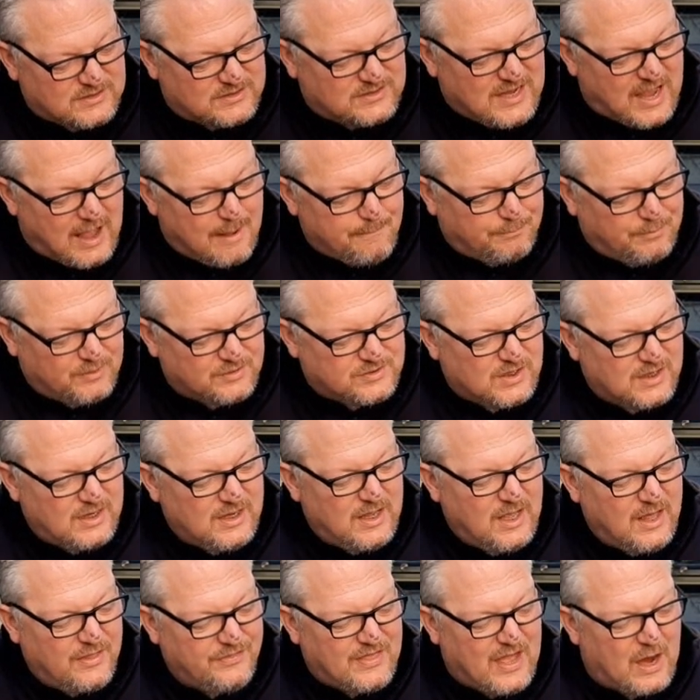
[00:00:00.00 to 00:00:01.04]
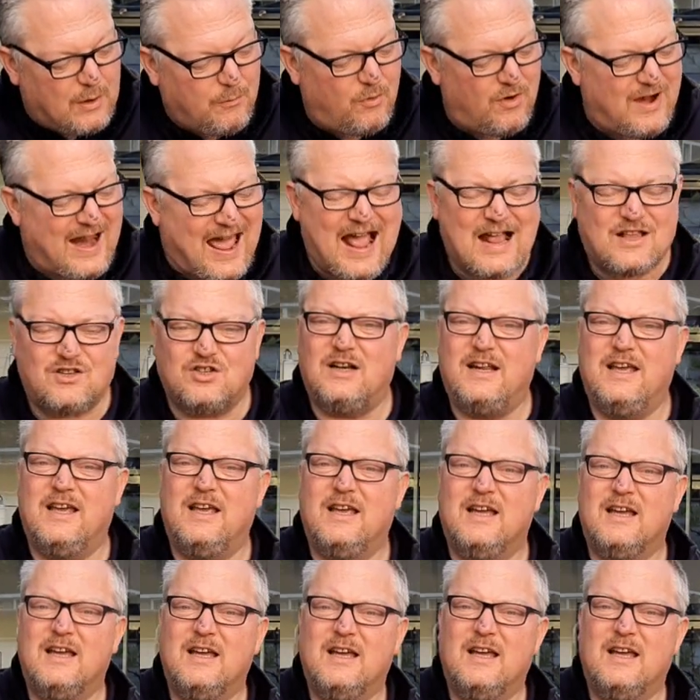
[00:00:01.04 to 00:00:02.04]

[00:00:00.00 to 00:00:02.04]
samples that were actually,